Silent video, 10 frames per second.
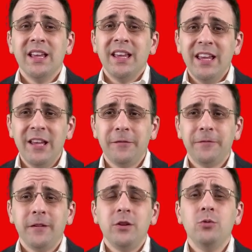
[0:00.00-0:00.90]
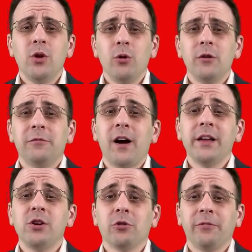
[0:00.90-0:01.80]
if you notify
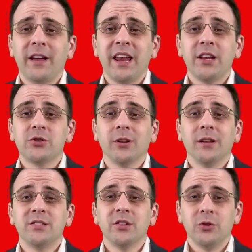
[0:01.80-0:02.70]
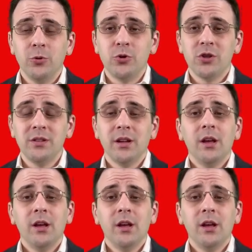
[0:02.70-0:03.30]
your financial institution